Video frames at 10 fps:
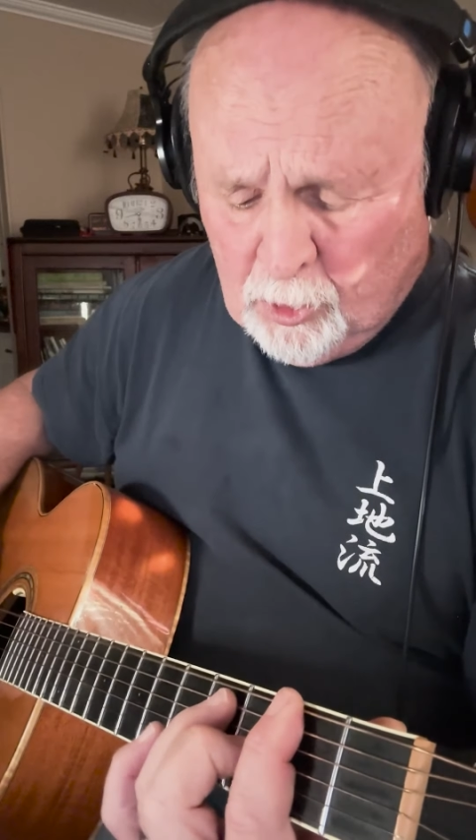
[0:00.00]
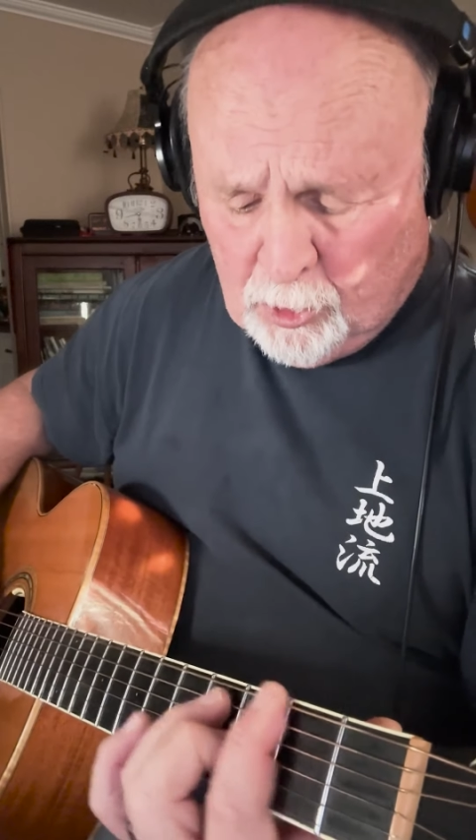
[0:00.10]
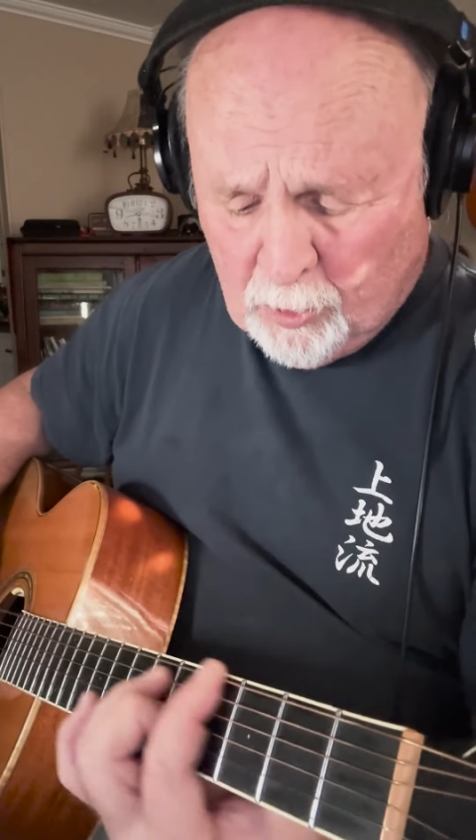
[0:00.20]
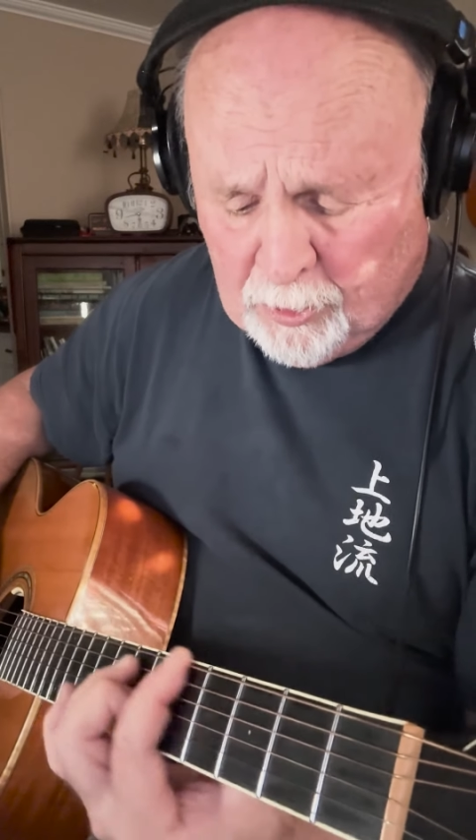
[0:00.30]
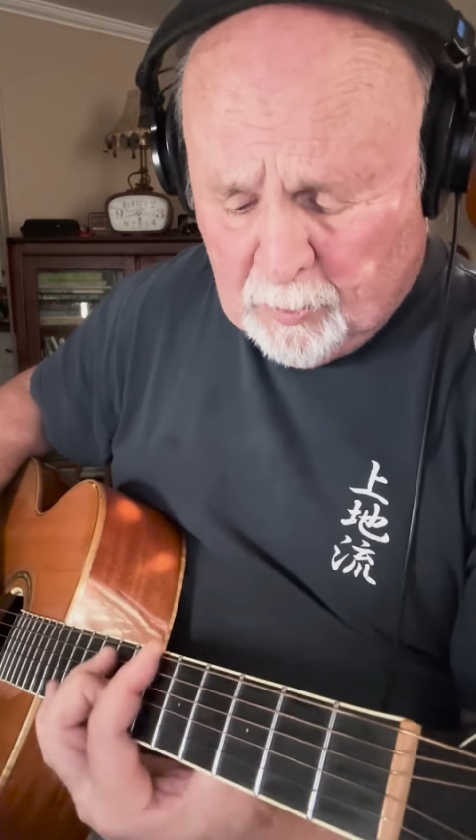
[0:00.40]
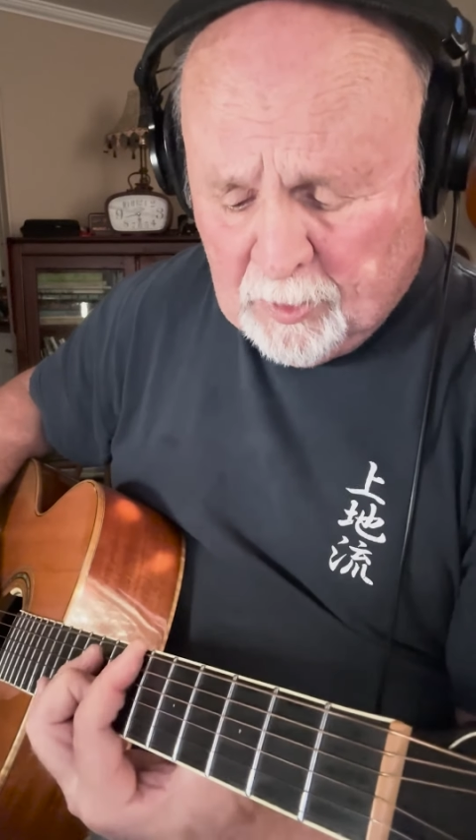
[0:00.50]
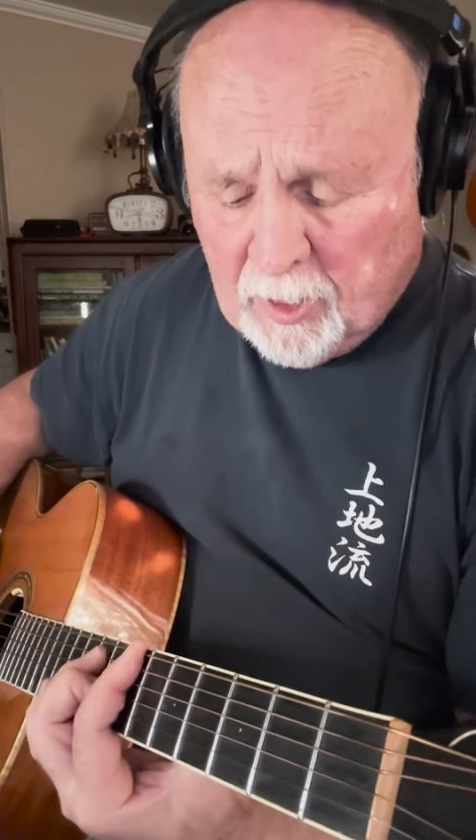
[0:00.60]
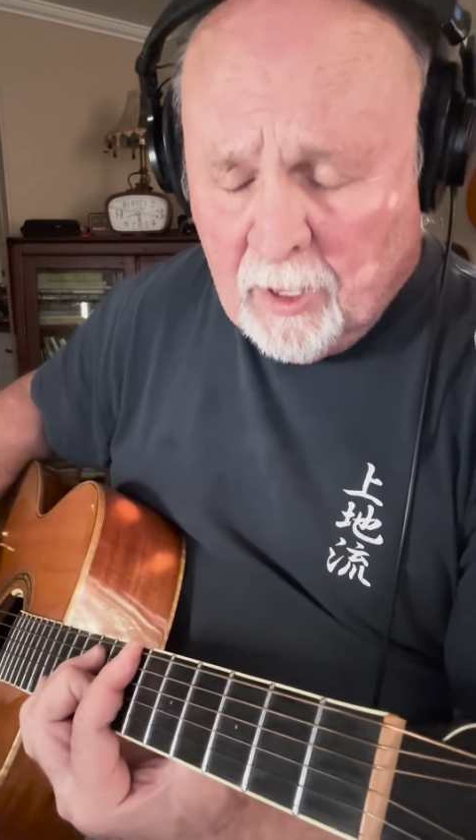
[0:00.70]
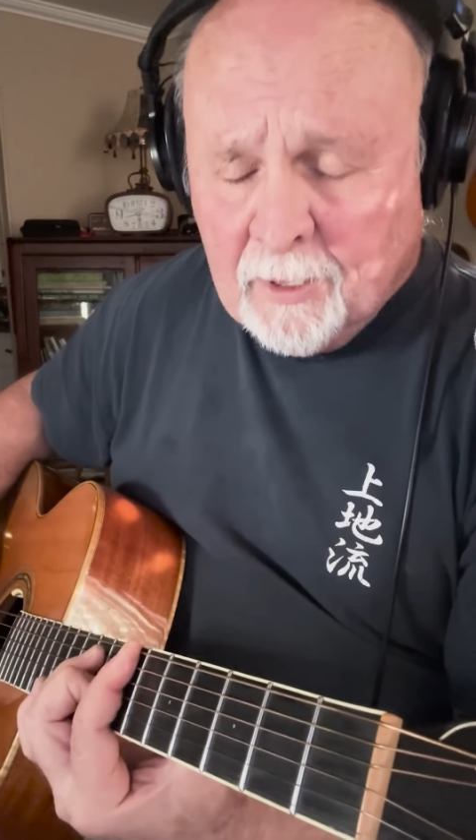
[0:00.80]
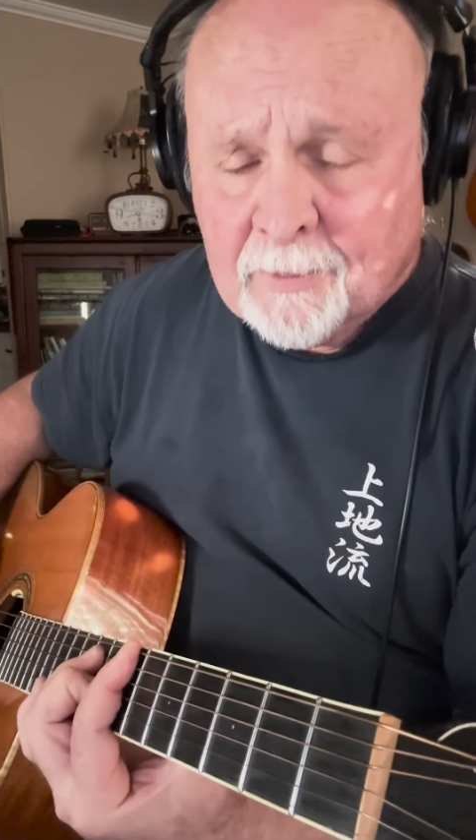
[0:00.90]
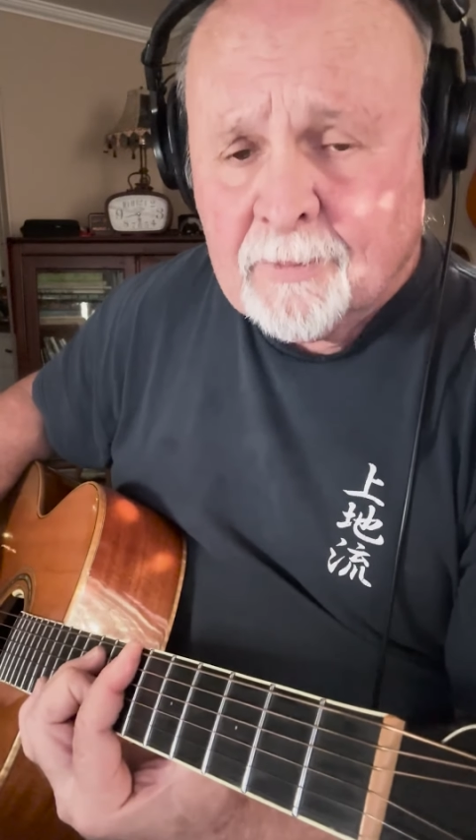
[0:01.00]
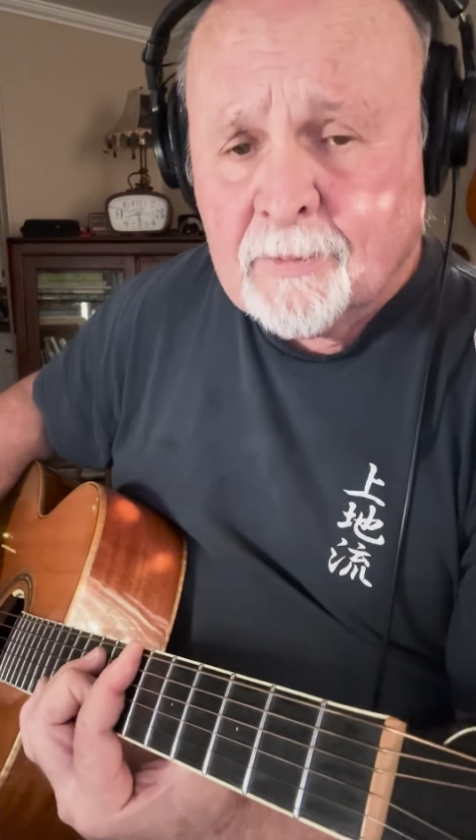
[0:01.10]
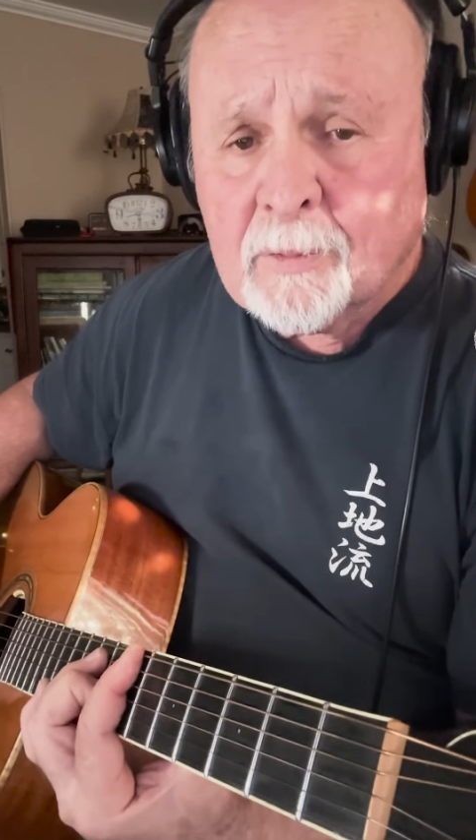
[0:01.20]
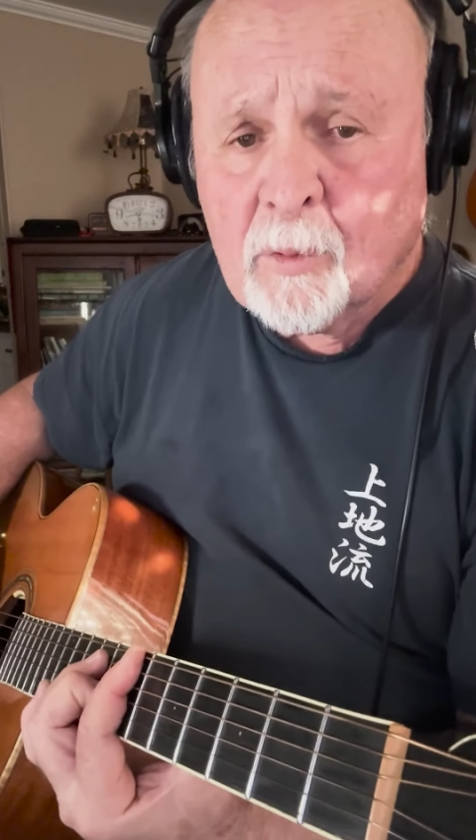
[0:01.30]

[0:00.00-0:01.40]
shone upon